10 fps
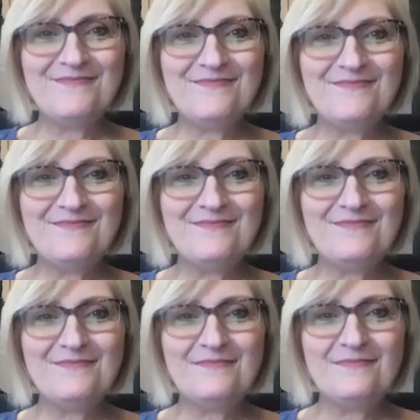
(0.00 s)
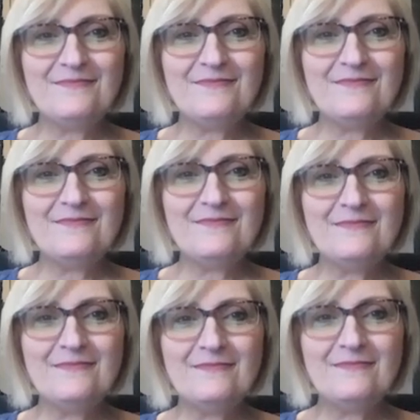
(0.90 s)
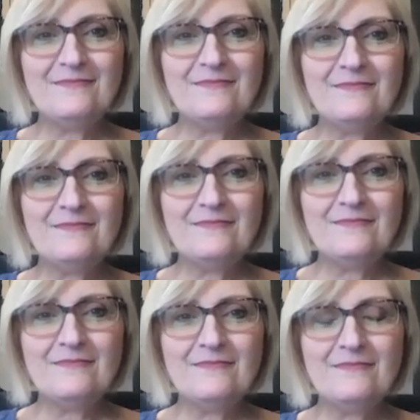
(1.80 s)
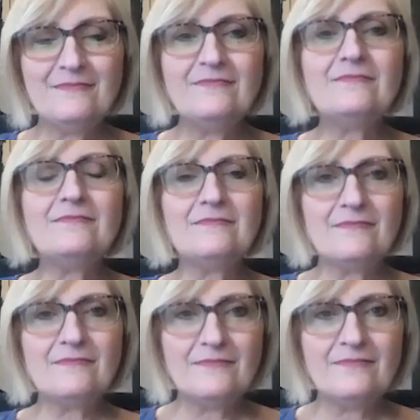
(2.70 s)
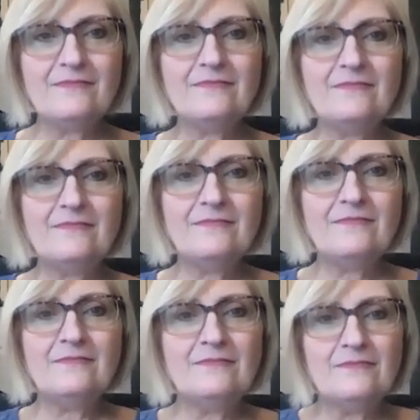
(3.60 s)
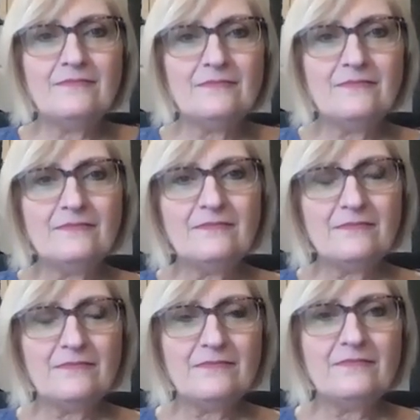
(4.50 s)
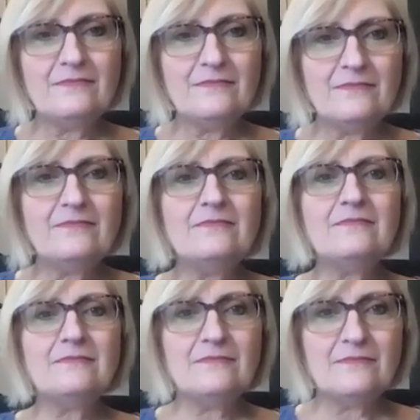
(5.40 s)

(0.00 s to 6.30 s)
The person shown says nothing.